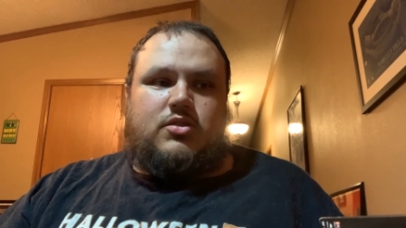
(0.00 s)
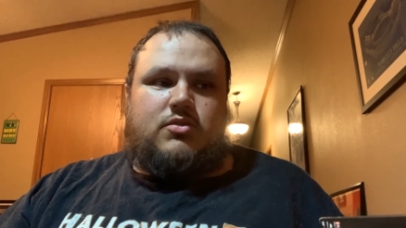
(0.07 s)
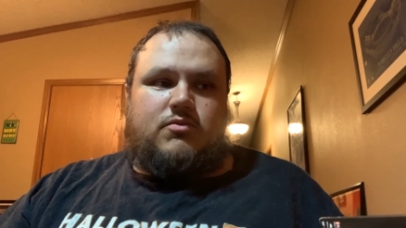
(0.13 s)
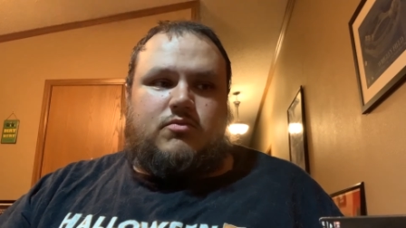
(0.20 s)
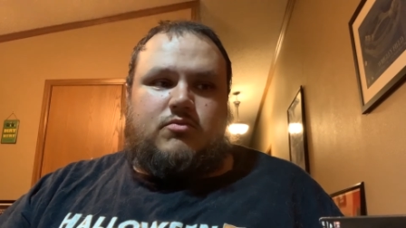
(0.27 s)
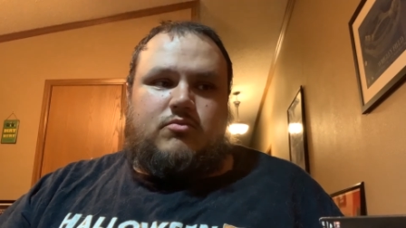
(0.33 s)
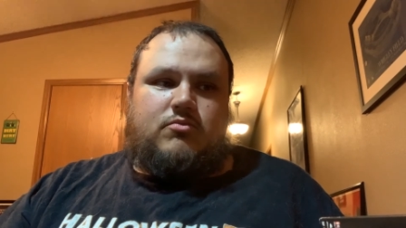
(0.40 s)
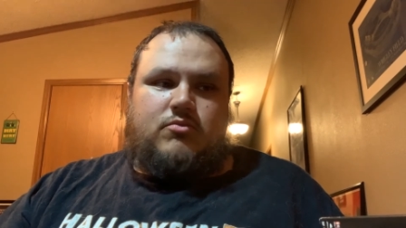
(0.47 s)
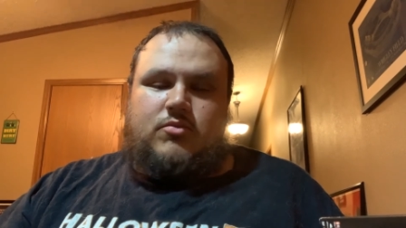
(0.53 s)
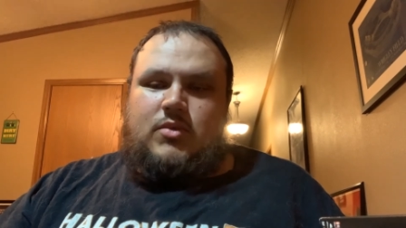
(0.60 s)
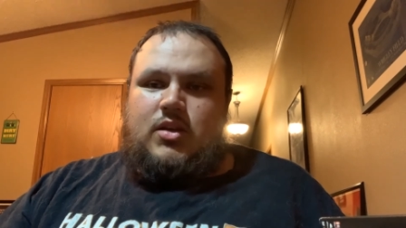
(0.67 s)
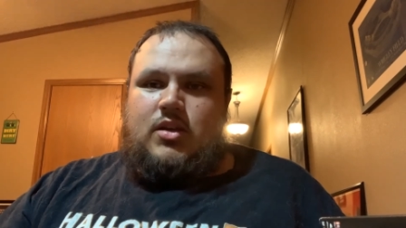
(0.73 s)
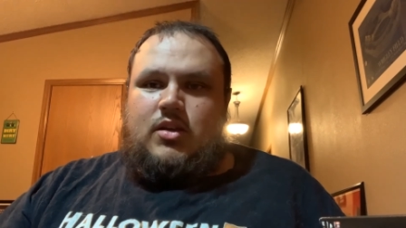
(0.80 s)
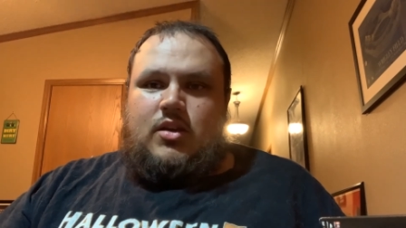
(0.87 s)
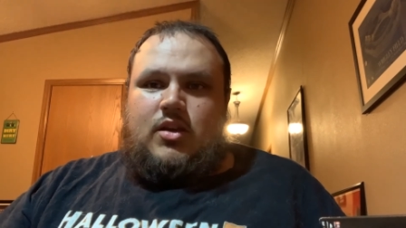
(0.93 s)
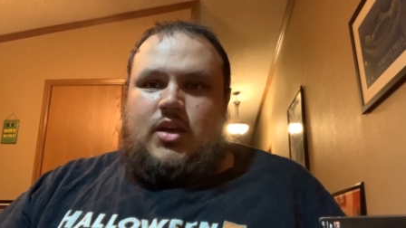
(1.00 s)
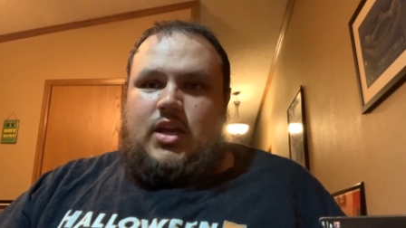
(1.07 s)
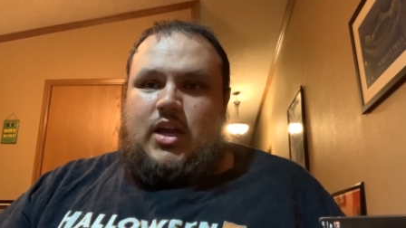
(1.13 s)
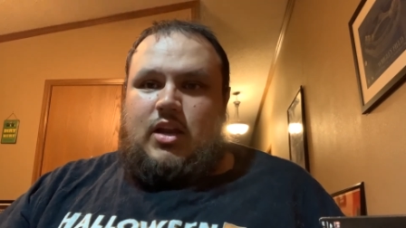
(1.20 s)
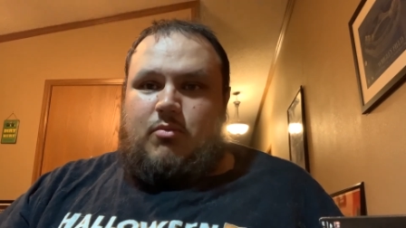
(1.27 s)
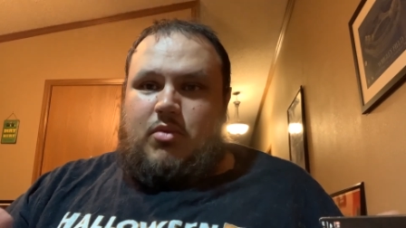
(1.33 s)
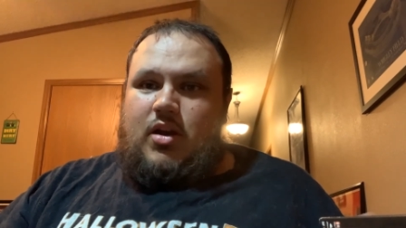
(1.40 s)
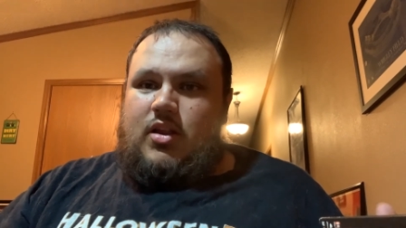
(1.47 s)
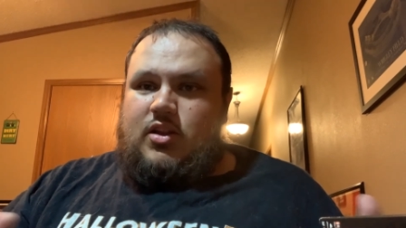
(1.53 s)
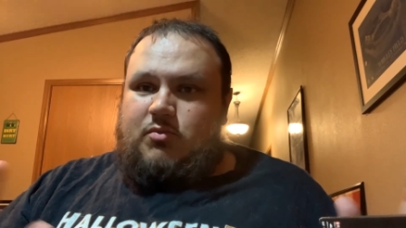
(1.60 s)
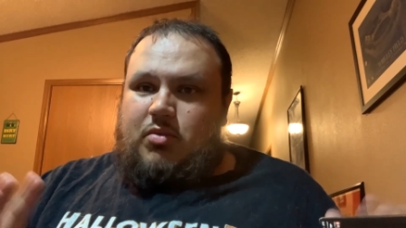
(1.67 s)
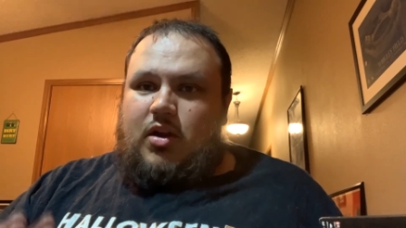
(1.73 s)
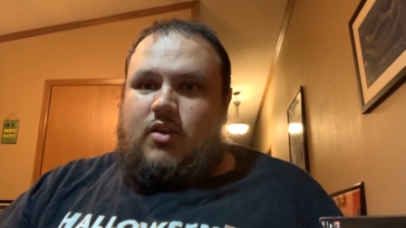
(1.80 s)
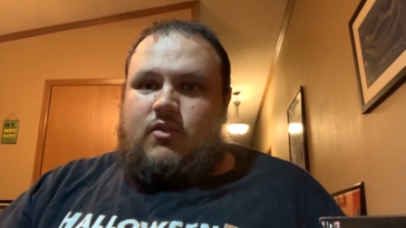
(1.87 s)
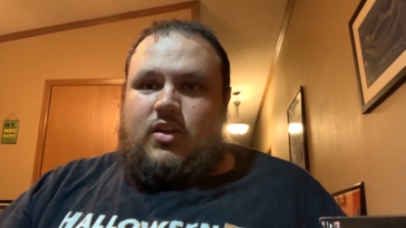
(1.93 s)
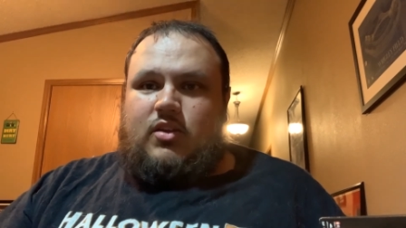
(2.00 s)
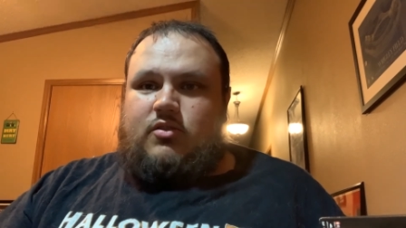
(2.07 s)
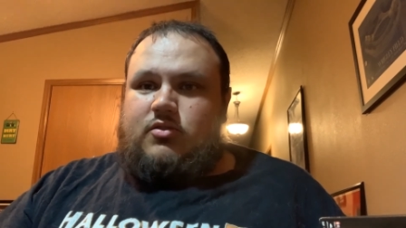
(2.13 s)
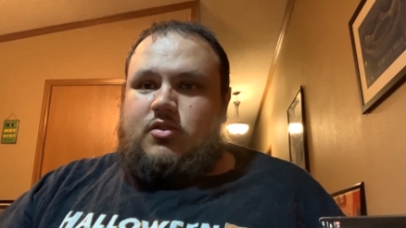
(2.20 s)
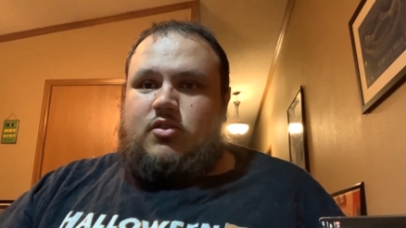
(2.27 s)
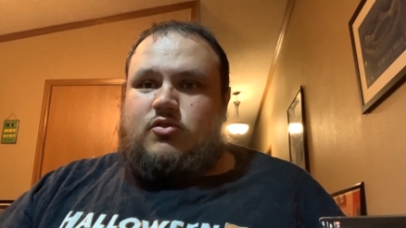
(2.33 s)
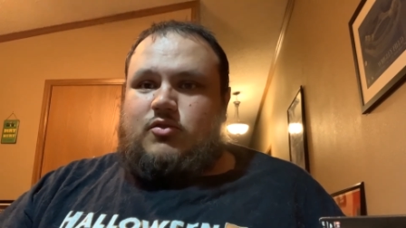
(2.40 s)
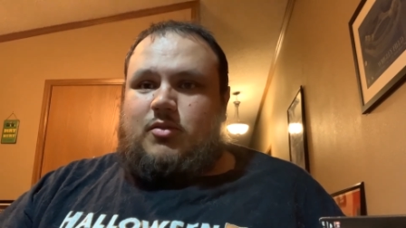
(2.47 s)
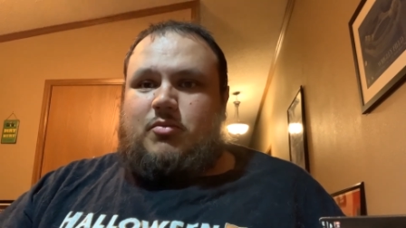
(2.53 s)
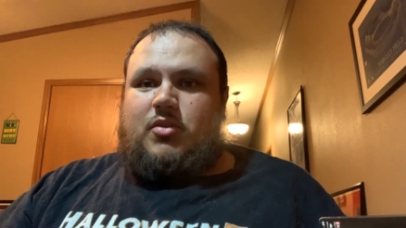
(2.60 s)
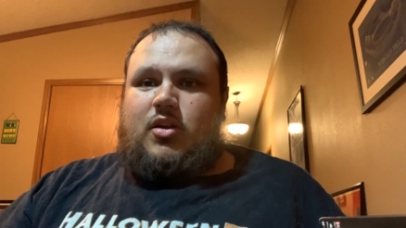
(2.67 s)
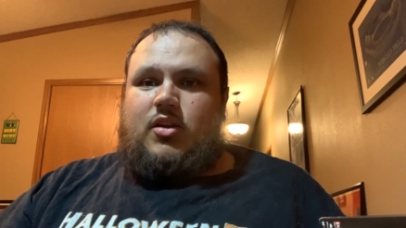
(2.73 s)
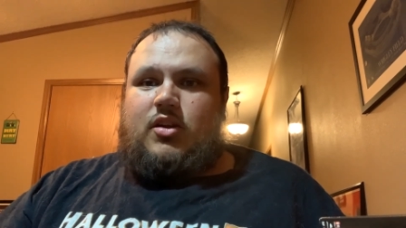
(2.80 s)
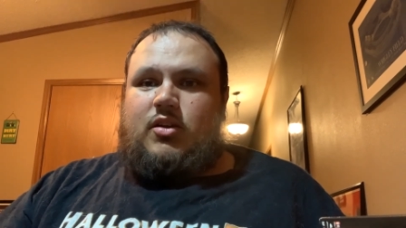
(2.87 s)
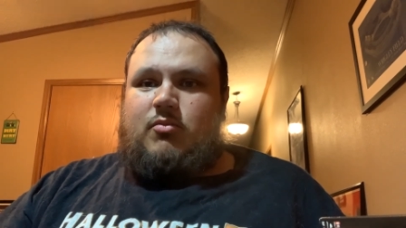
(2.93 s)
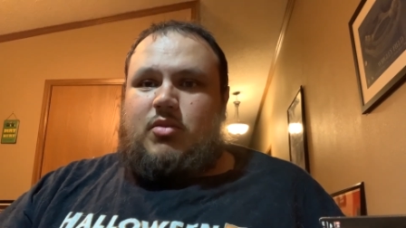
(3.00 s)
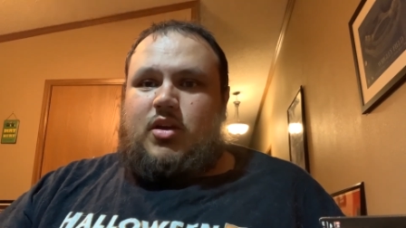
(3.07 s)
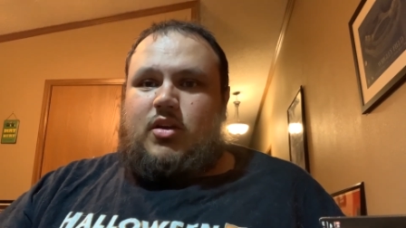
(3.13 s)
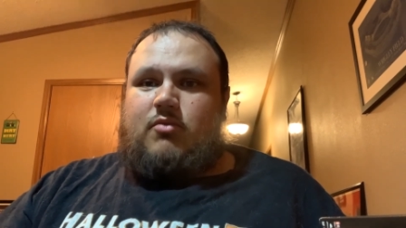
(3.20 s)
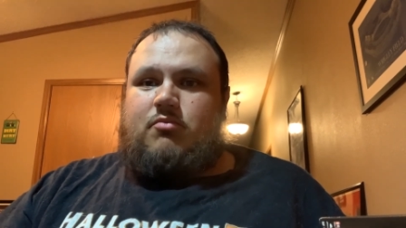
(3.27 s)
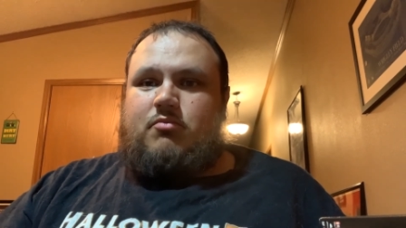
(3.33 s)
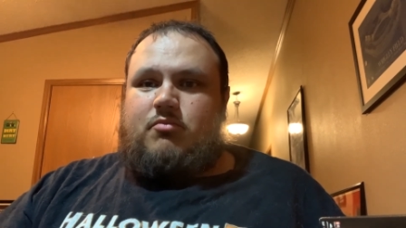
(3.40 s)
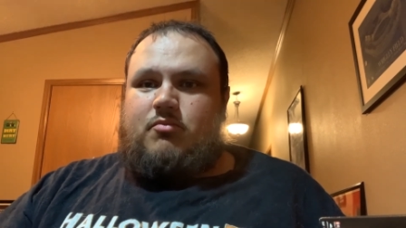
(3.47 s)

and anybody that's bought a vehicle knows what I'm talking about.